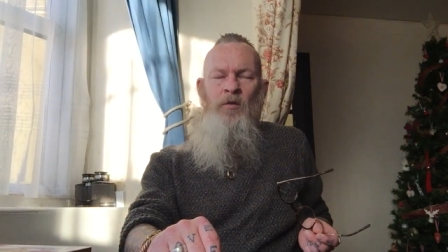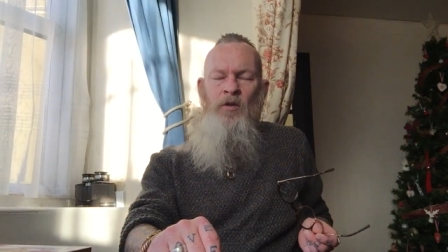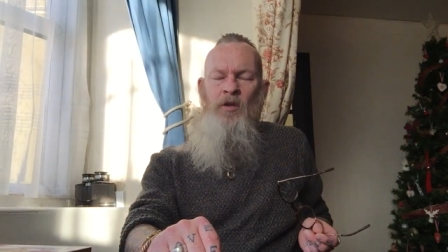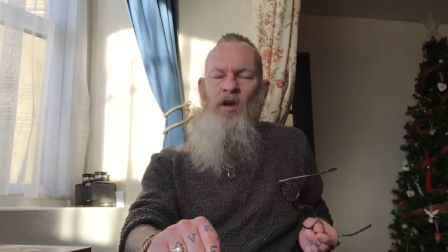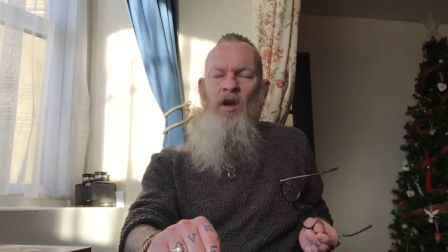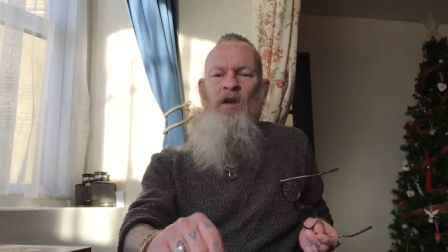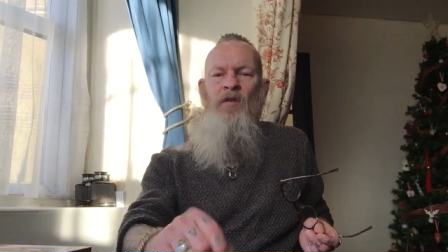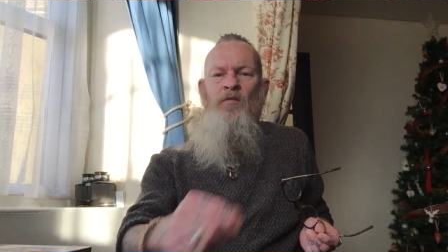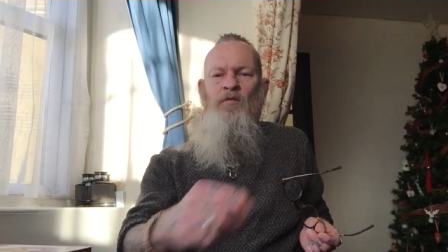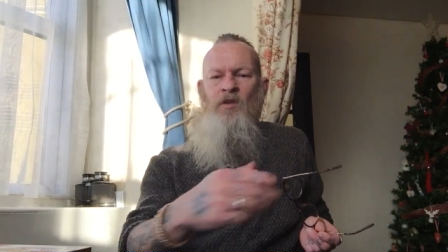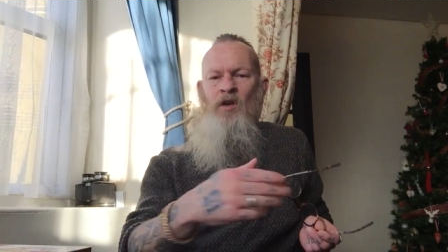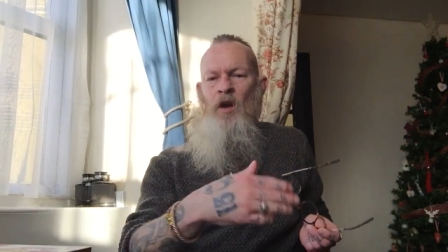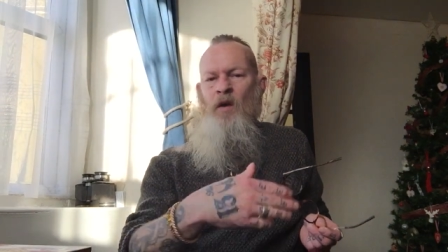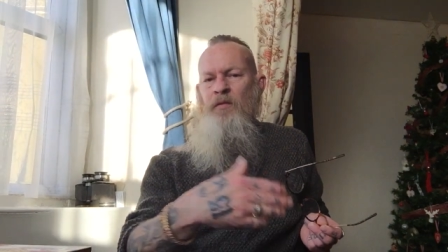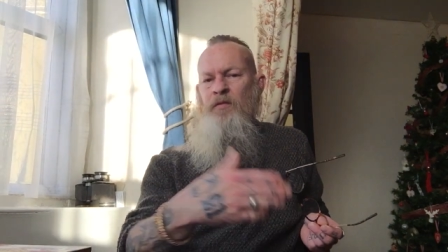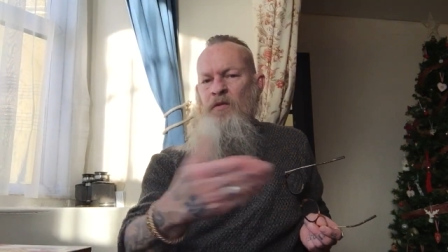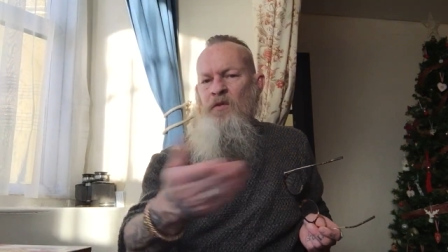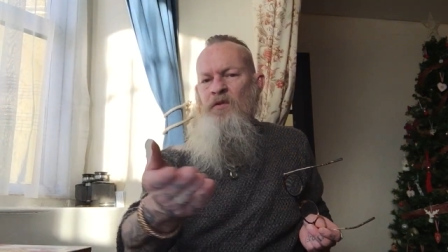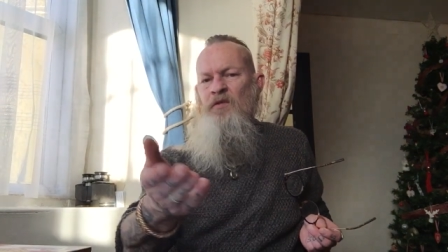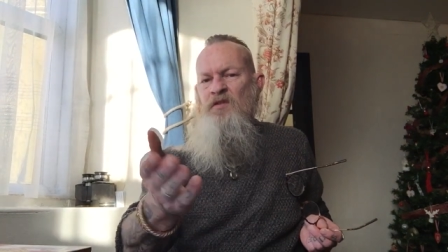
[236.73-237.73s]
Go
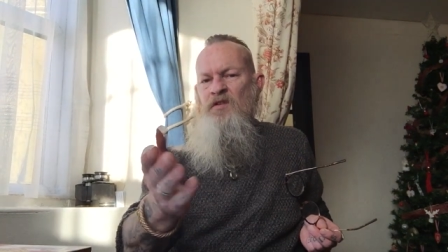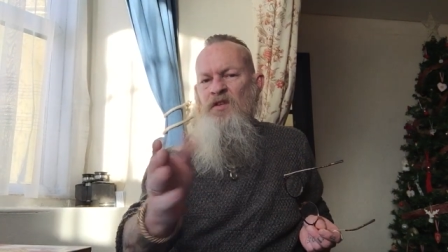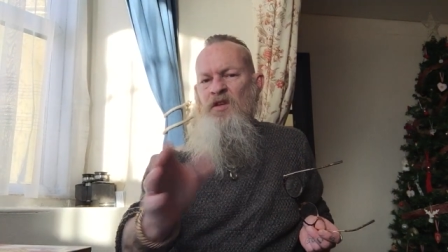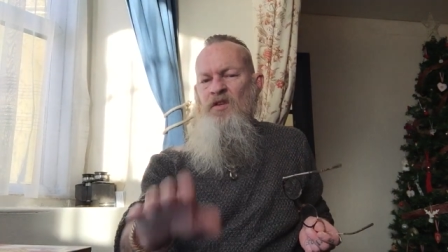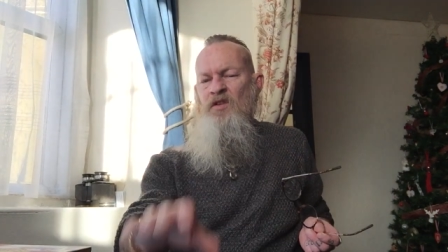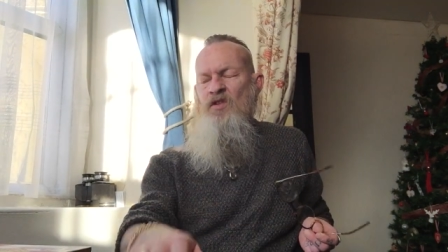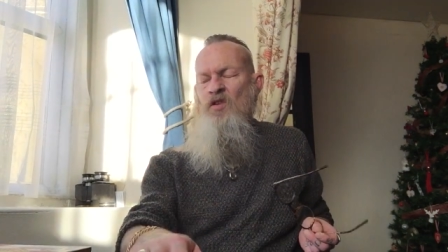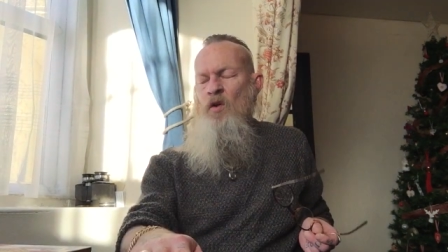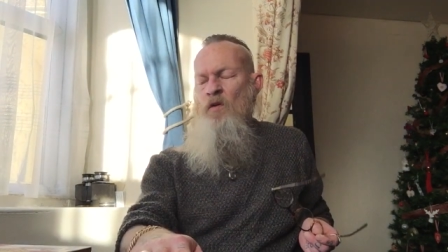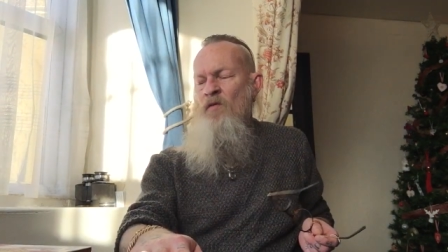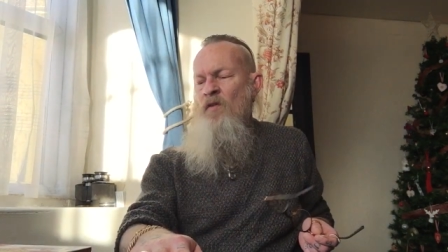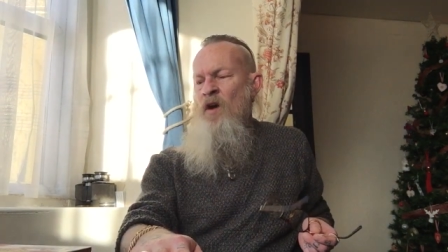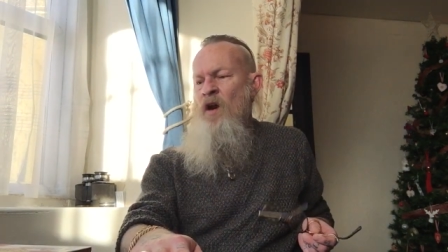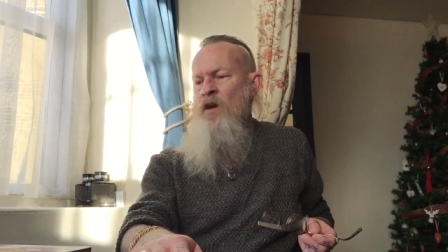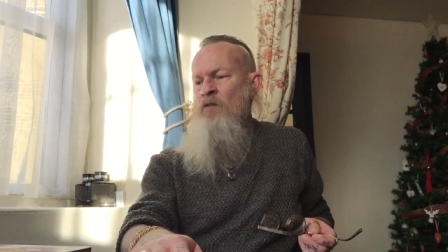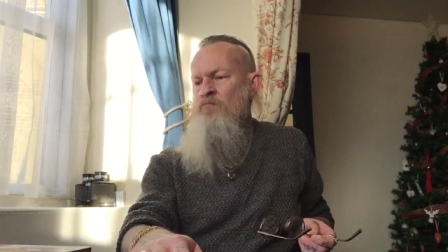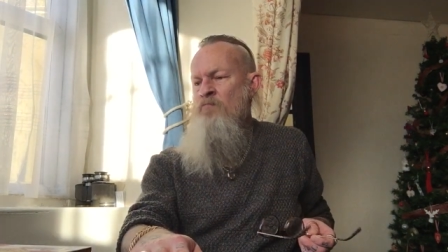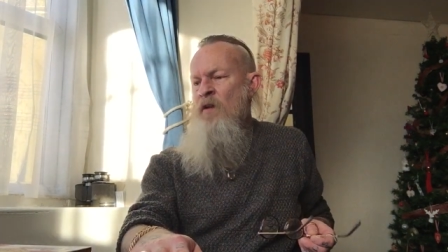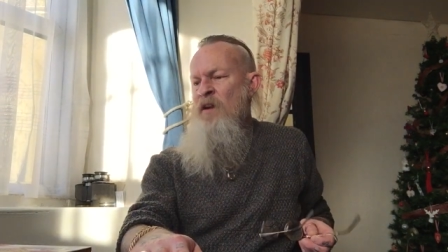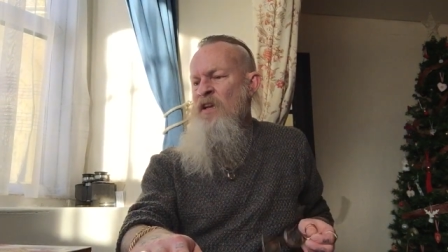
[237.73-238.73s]
through to sort of
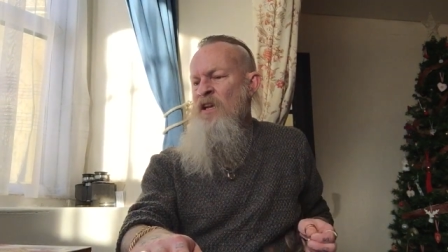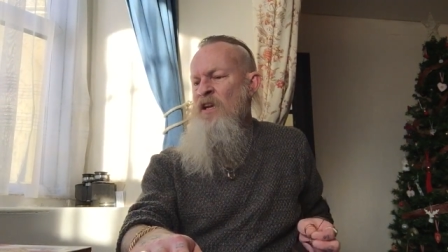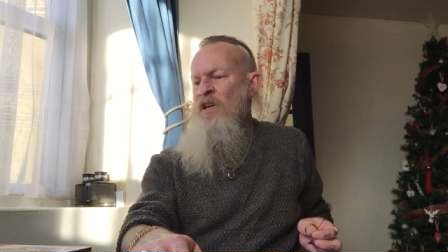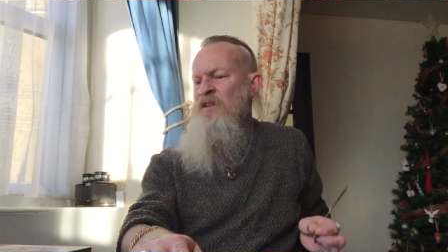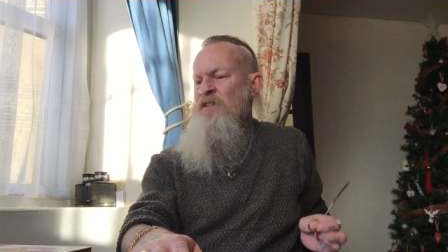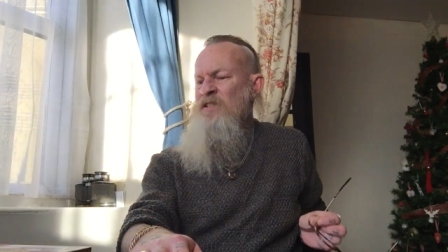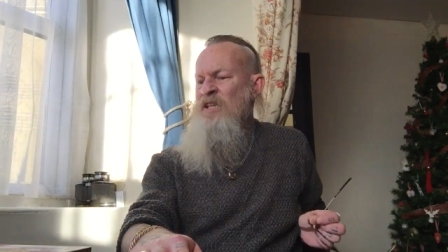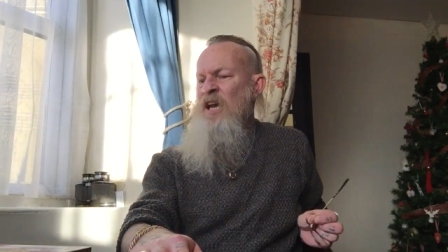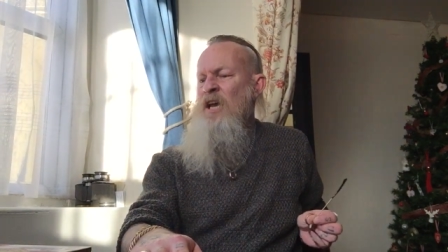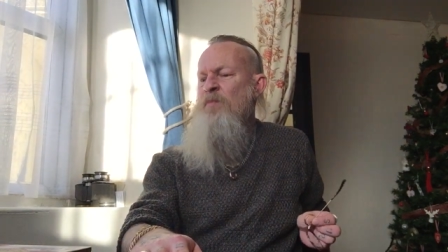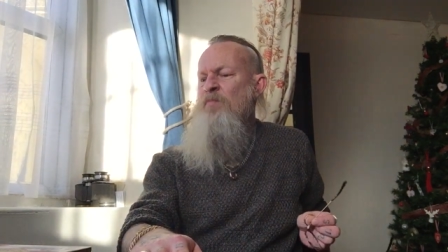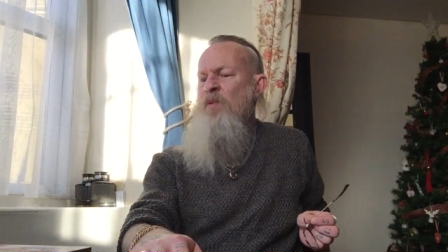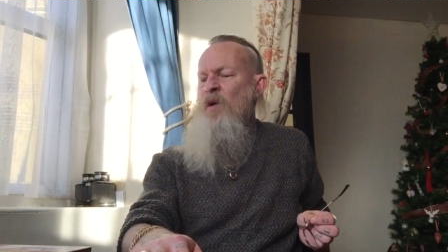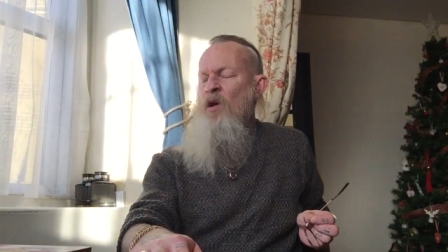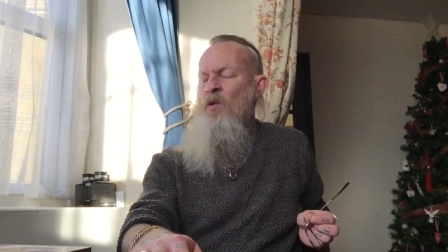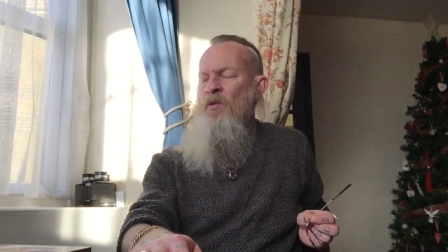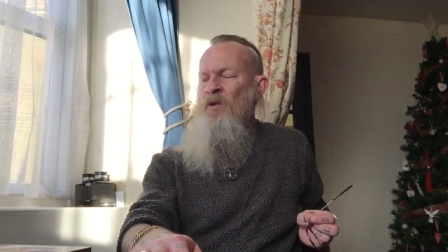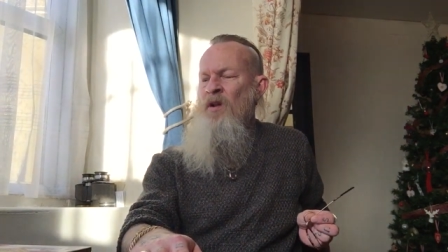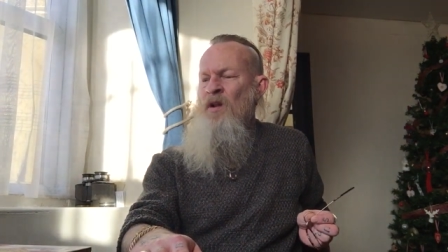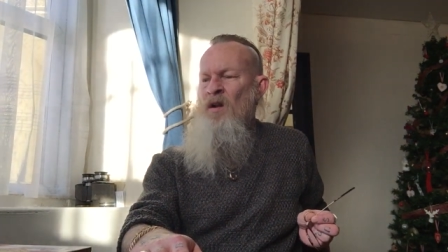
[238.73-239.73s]
like a regular
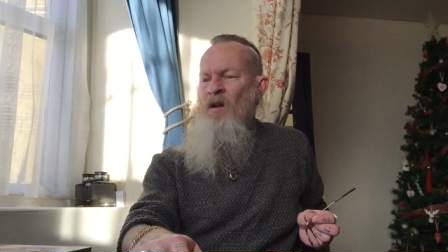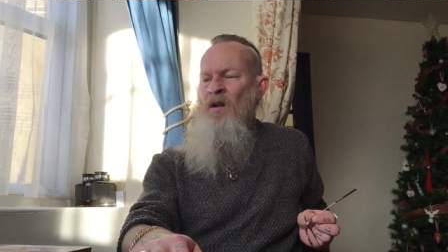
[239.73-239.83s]
depot, and they're